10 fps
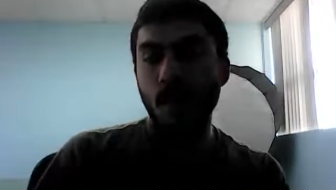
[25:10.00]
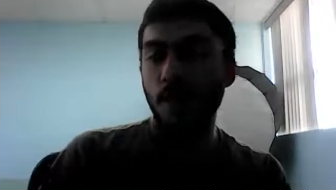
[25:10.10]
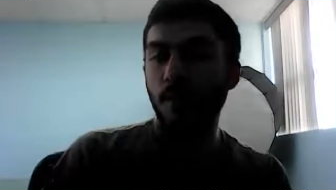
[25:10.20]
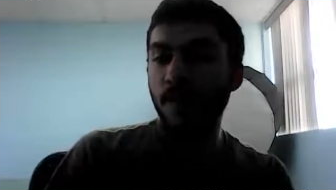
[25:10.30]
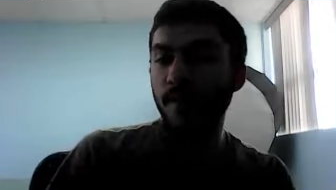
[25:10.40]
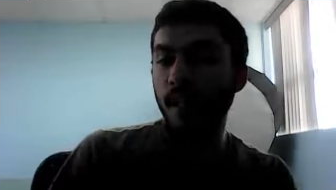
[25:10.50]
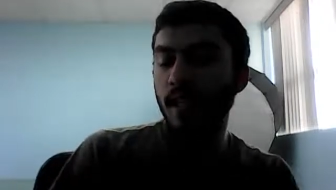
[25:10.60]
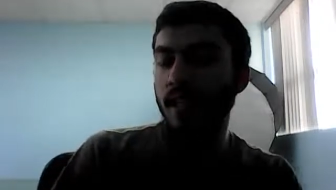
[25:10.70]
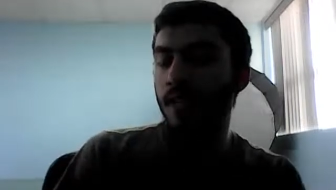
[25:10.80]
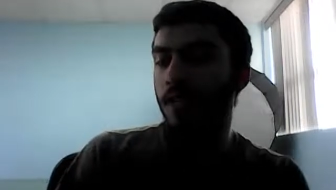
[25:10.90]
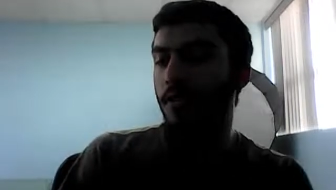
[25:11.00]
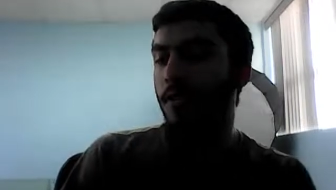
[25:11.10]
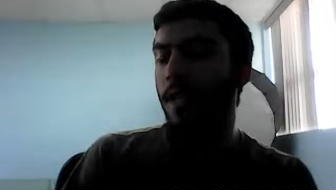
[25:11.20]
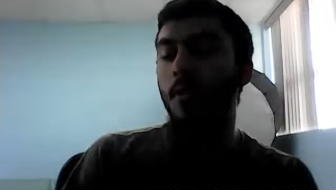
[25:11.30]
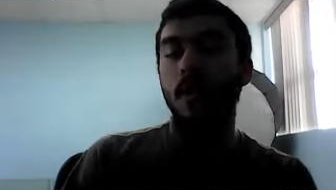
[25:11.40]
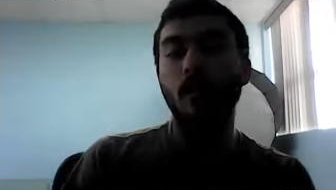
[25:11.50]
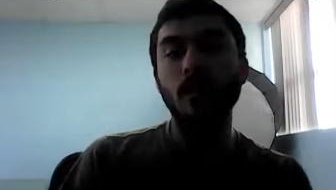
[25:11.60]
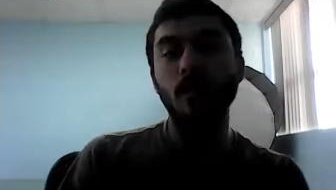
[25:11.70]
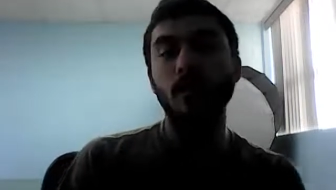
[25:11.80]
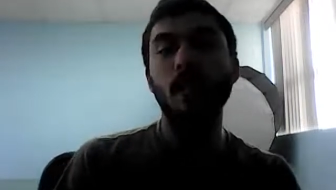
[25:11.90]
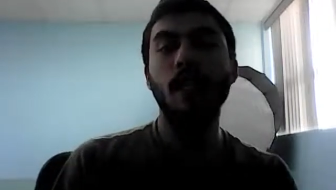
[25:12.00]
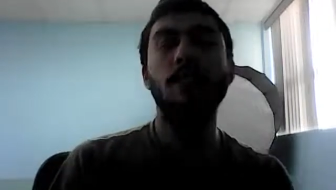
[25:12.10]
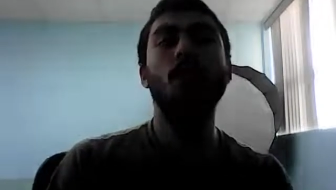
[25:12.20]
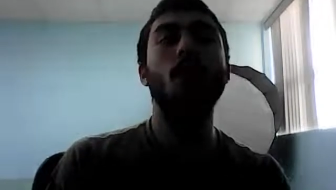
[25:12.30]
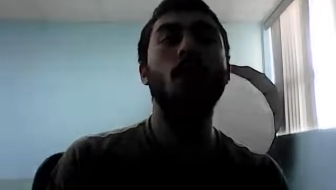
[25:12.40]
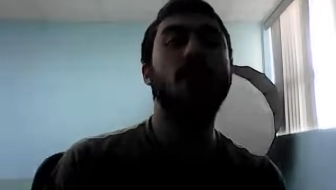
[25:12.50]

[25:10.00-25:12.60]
The Prophet alayhi salatu wasallam, when he went to Ta'if, he went